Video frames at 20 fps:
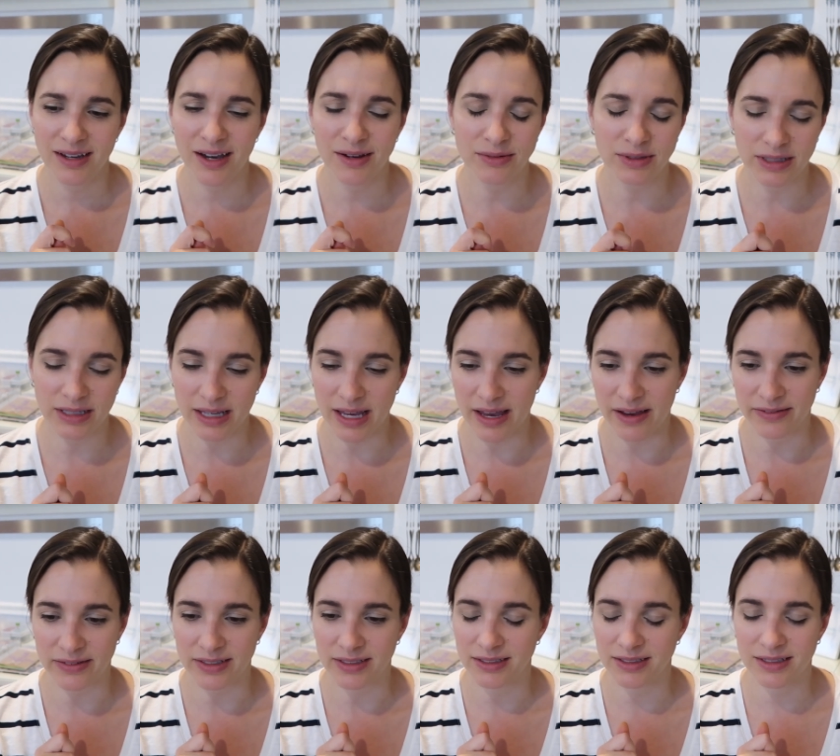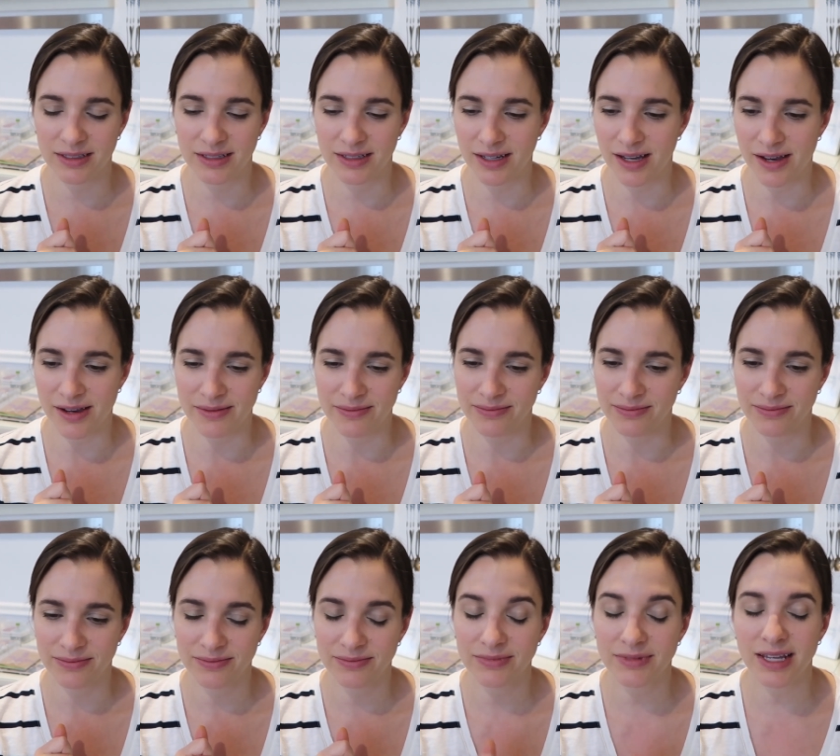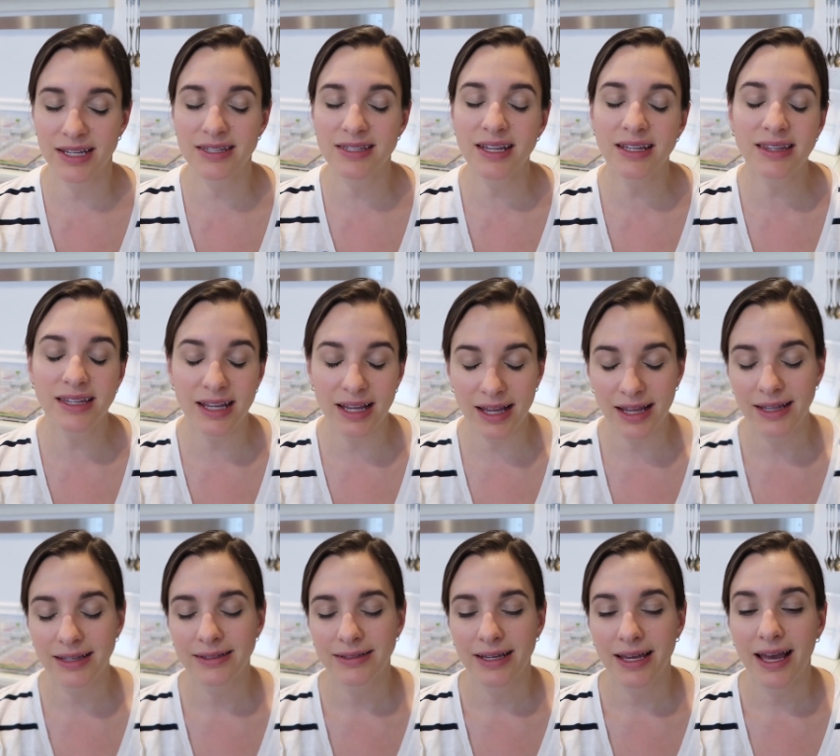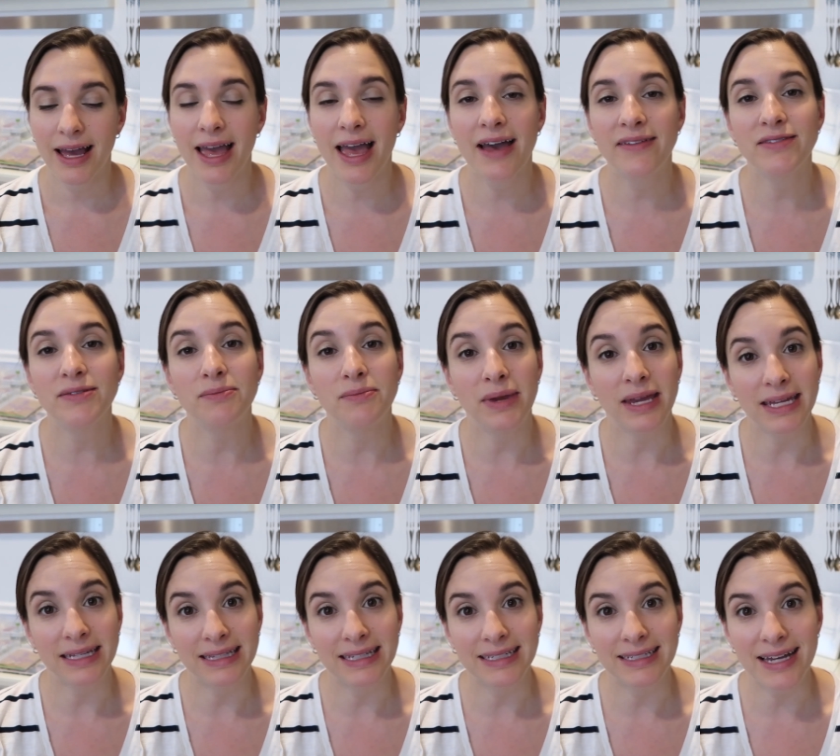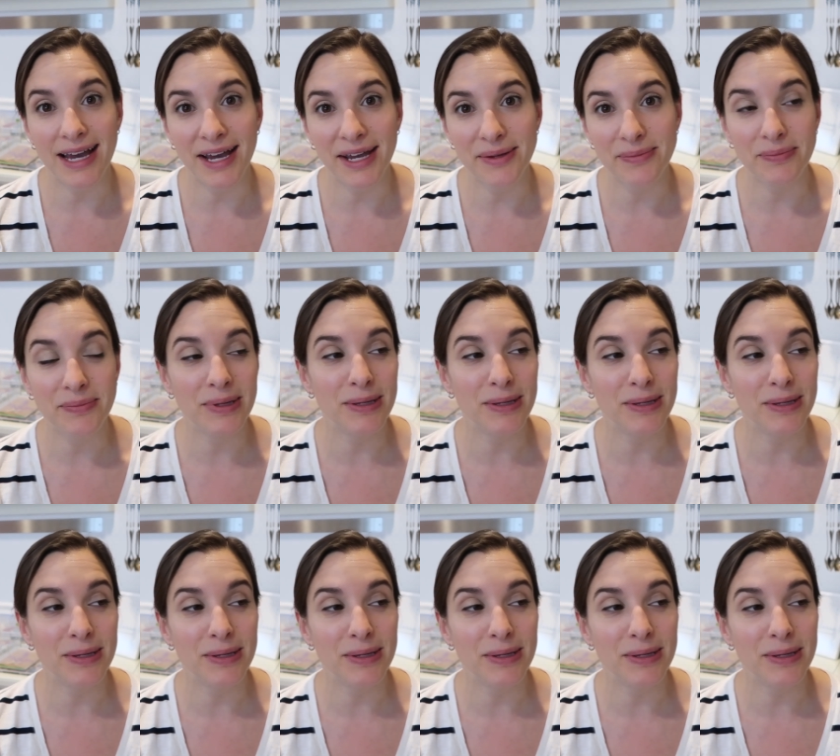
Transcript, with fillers: I really haven't. Um, it's not that I haven't made the time.